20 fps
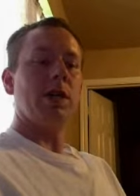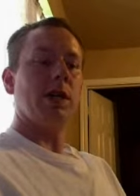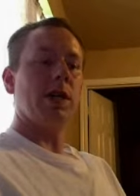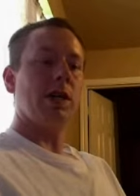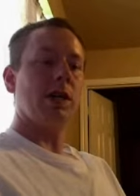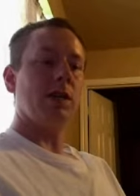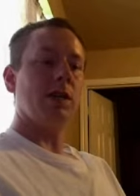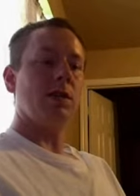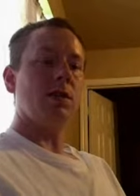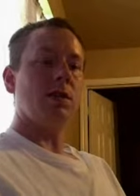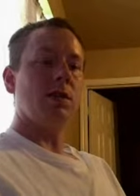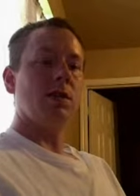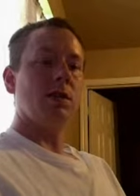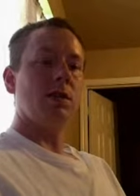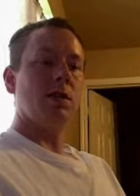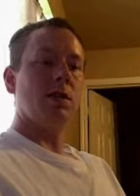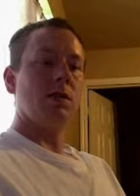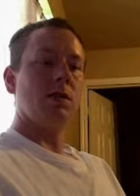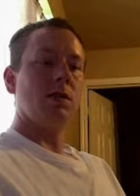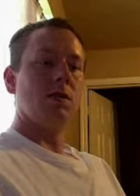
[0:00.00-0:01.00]
and
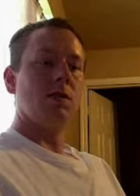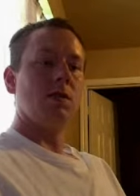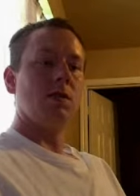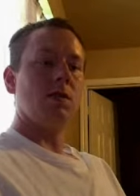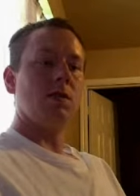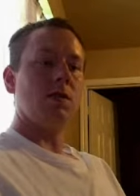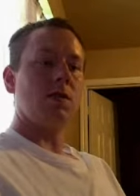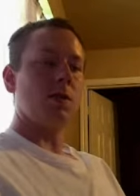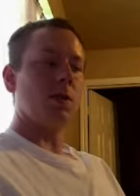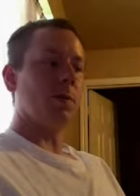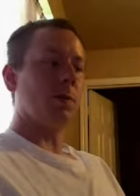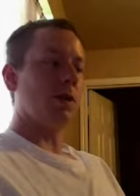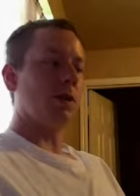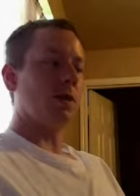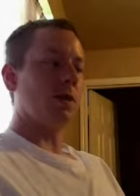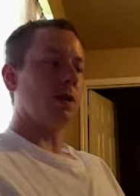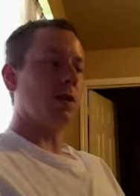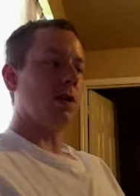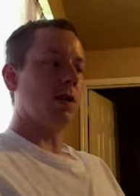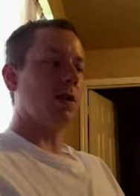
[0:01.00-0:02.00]
the
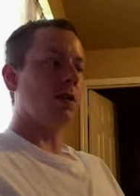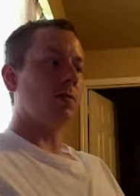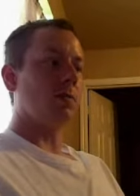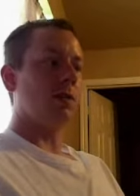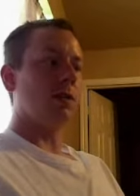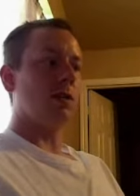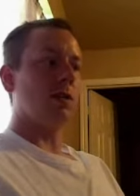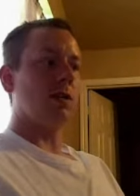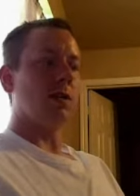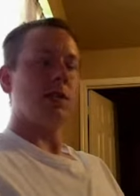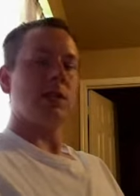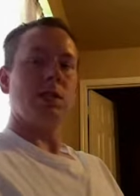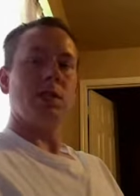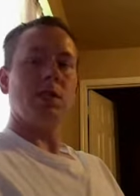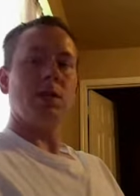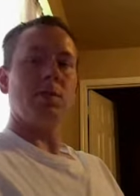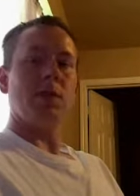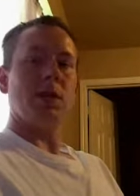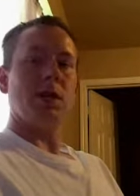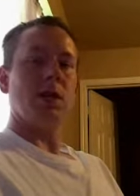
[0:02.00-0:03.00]
criminal element is
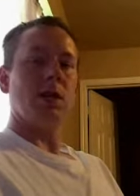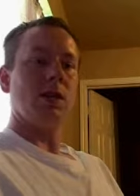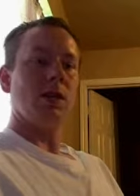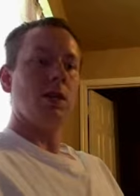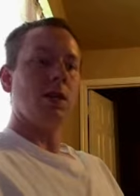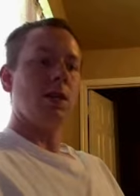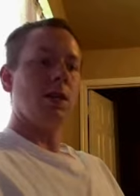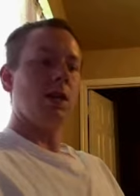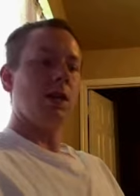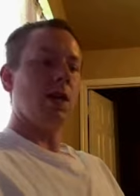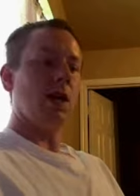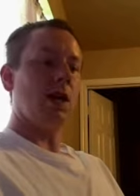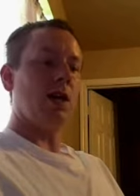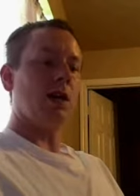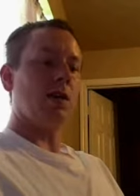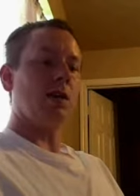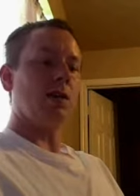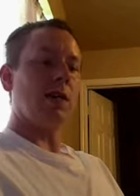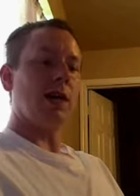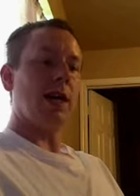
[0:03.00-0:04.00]
eliminated.
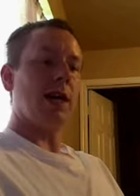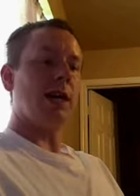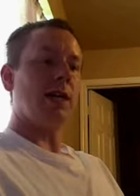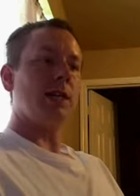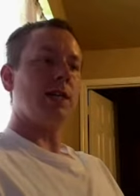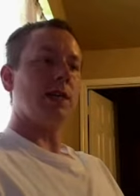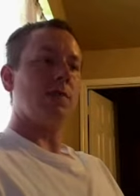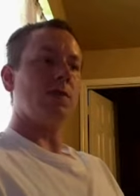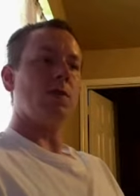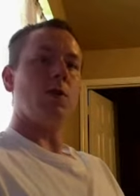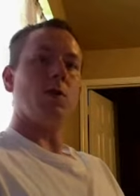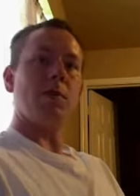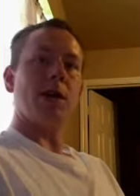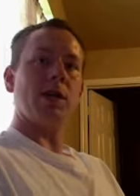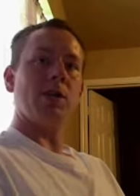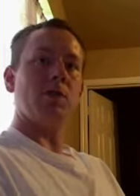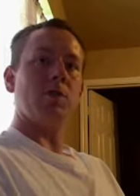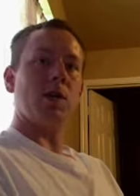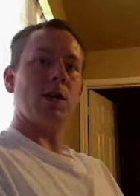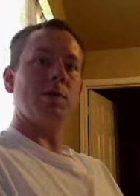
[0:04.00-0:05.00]
And the gangs have to go
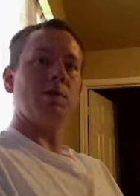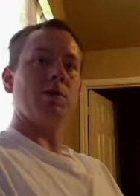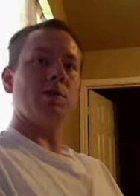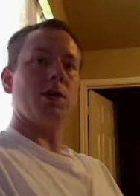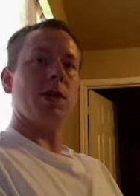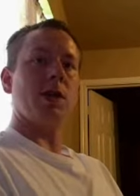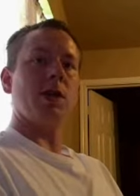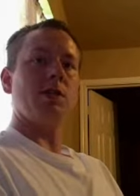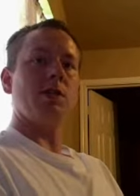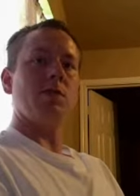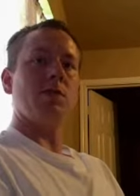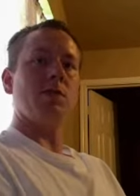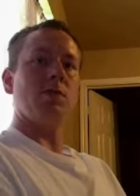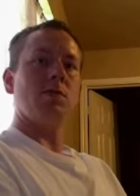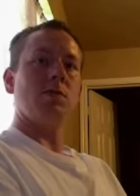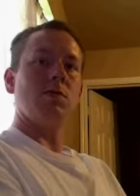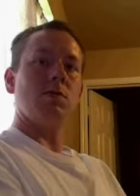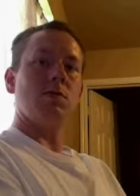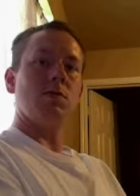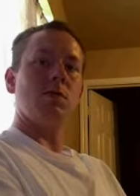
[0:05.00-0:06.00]
back to robbing trains and,
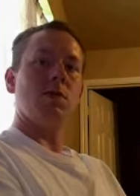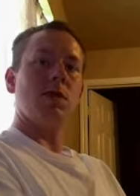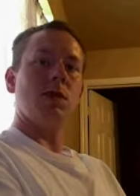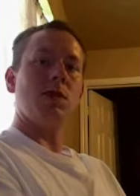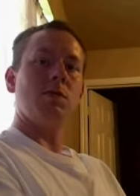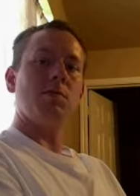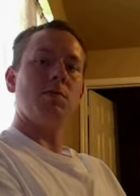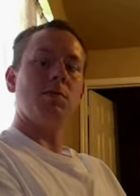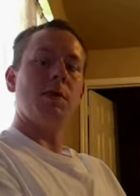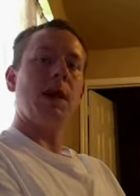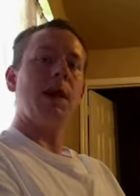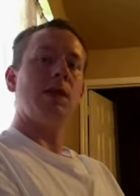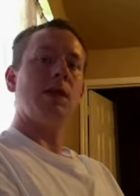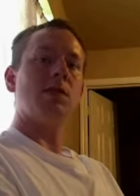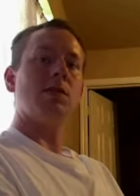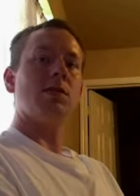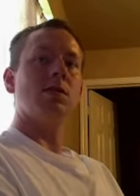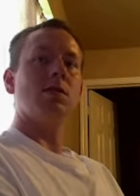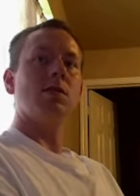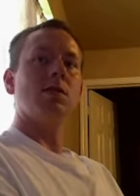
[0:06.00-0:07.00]
and
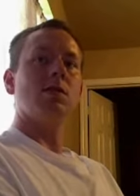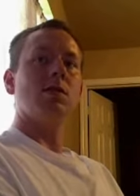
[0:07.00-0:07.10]
banks.